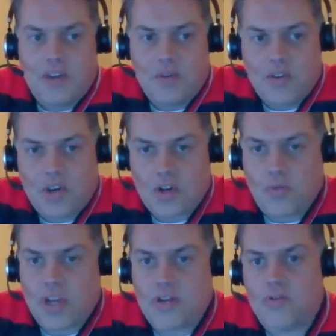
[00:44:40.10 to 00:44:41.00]
Vancouver,
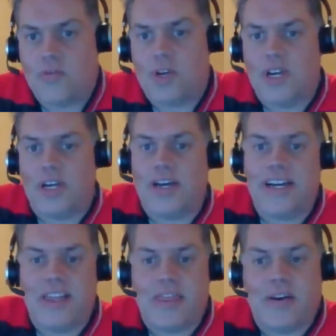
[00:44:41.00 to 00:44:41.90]
Colorado,
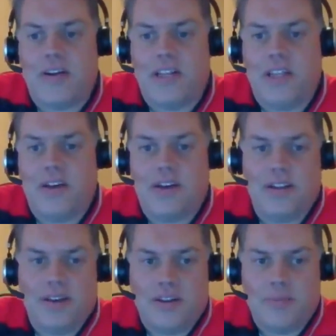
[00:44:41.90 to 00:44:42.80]
I thought
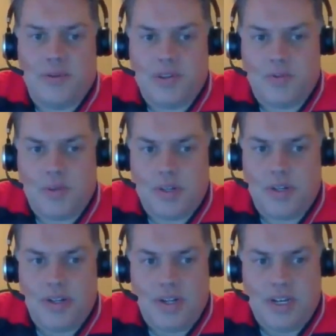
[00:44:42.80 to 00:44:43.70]
about this one.